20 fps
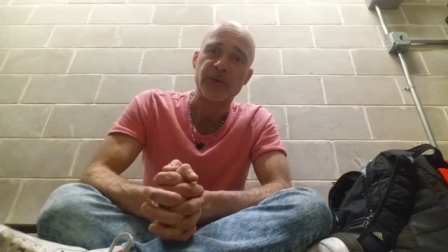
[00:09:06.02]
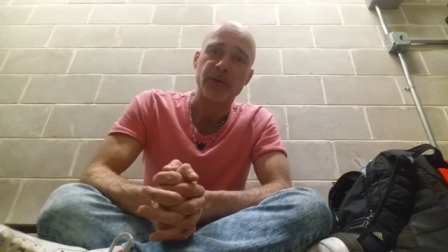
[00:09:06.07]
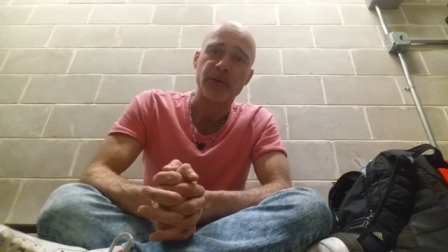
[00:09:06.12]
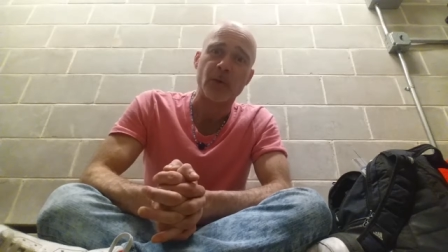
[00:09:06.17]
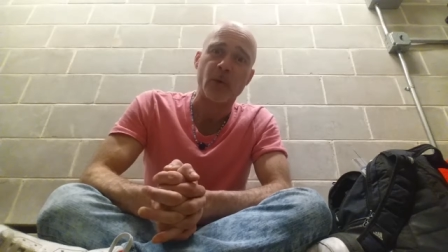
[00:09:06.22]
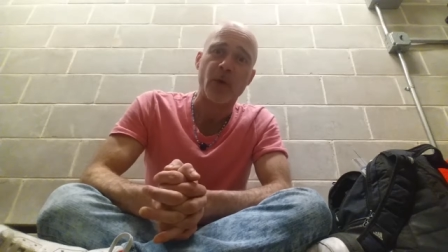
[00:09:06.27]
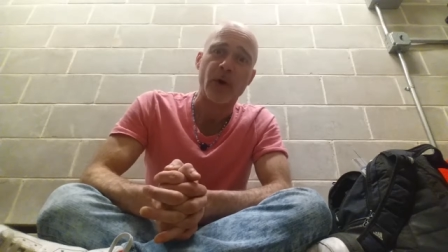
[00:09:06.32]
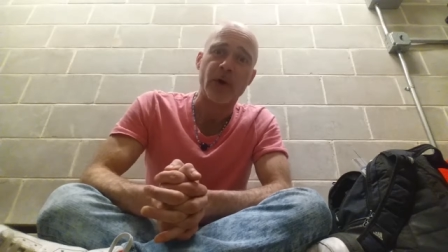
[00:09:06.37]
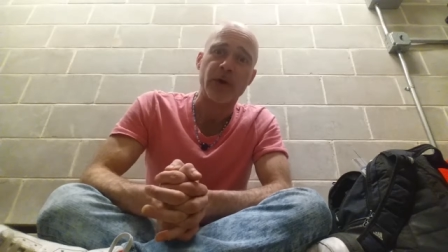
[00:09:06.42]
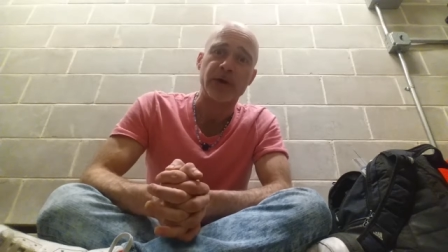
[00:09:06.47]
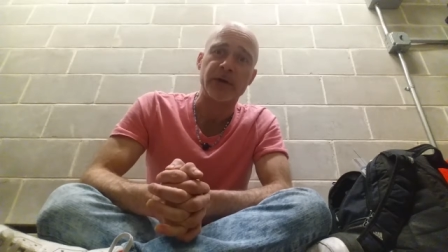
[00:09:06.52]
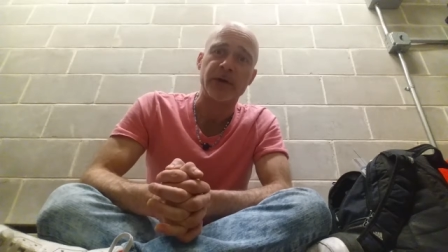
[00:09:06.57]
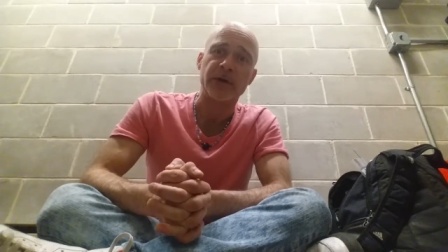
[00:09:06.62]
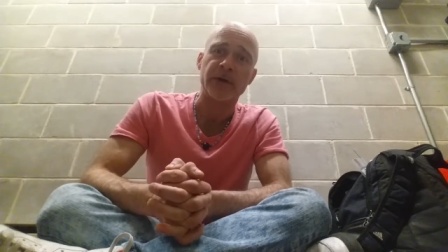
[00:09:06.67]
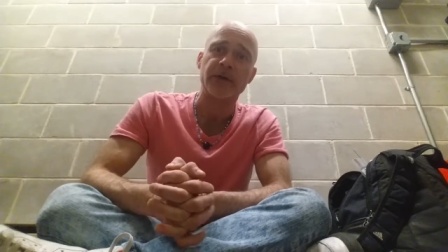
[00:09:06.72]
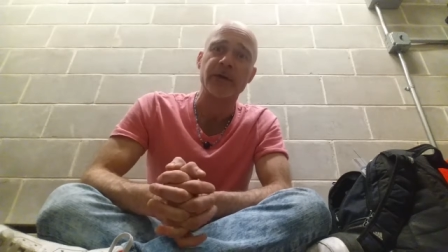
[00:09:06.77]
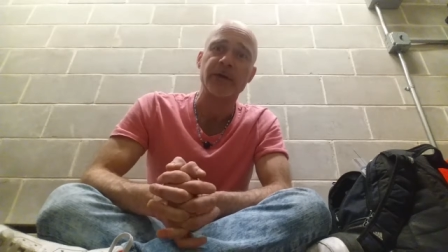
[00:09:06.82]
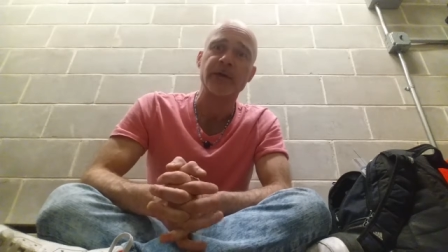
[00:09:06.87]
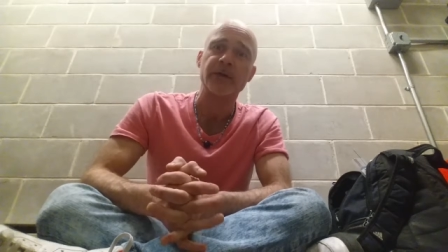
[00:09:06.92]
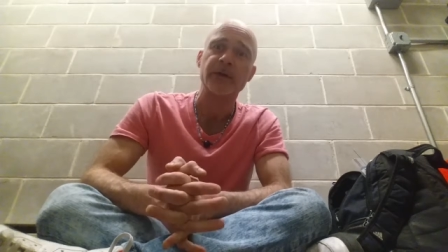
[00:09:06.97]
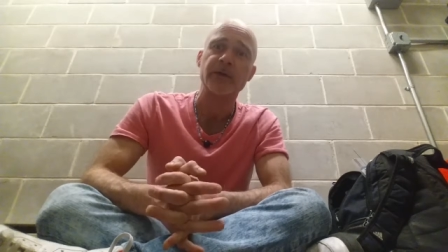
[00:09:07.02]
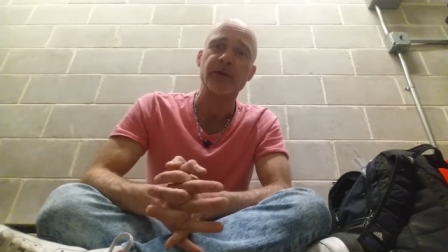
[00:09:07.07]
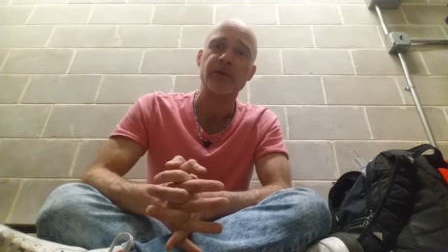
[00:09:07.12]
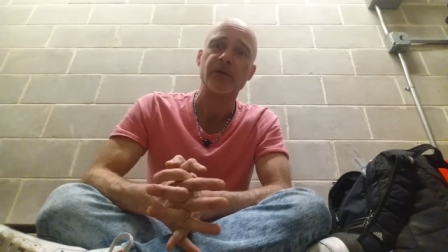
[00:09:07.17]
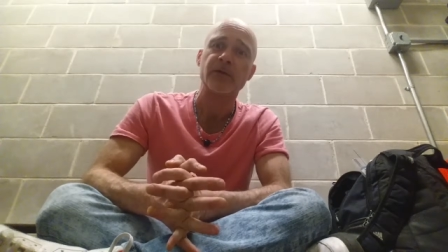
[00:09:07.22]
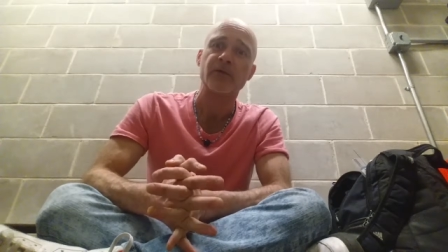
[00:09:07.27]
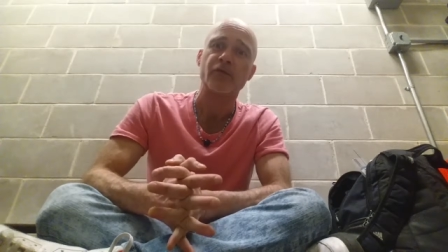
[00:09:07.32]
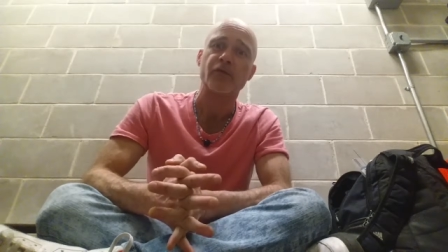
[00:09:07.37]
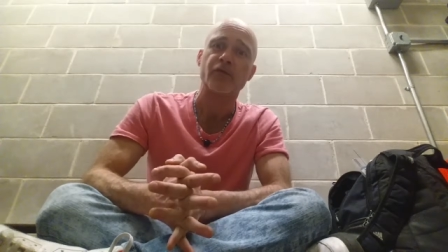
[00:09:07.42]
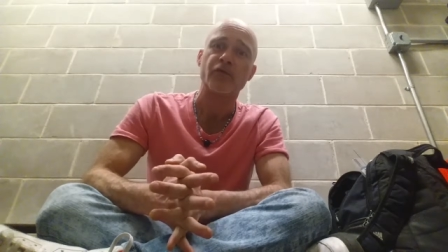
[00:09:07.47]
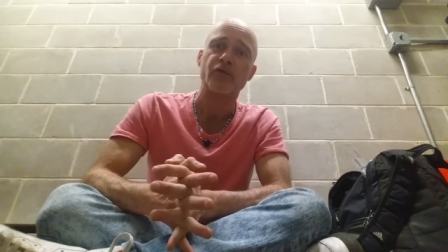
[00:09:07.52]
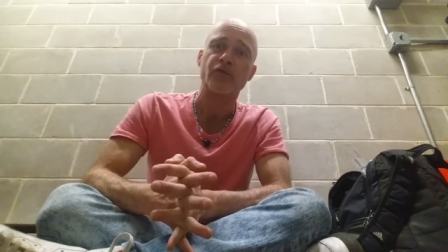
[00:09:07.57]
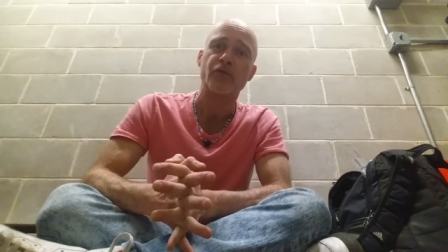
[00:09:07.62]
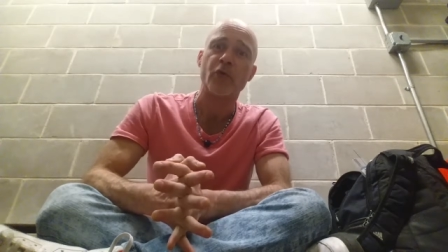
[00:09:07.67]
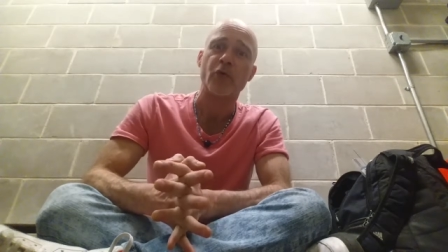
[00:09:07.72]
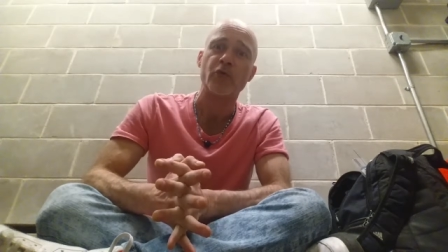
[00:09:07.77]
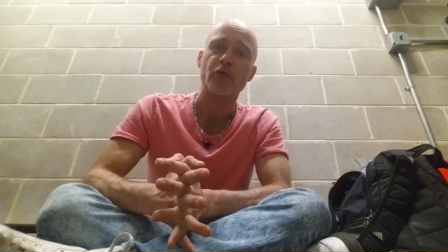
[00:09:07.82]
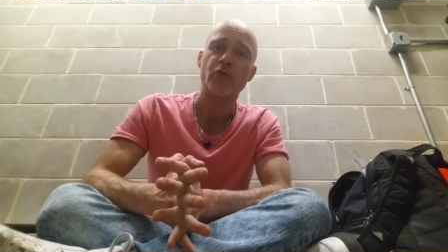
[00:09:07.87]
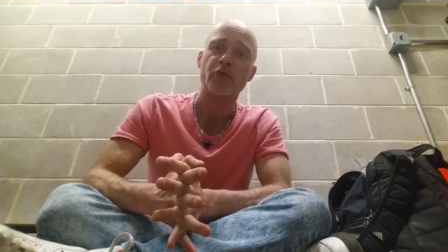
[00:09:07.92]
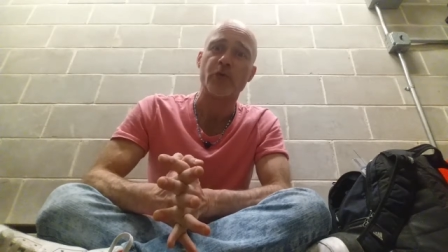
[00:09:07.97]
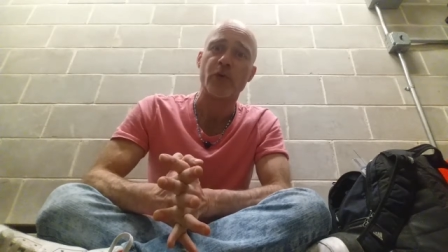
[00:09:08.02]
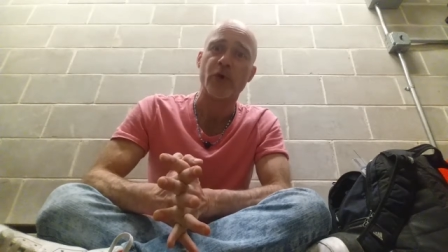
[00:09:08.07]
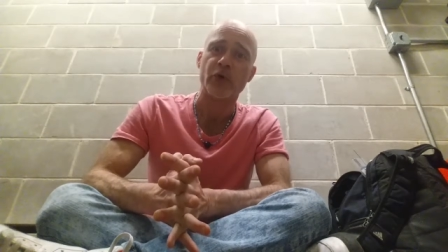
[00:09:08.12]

be one road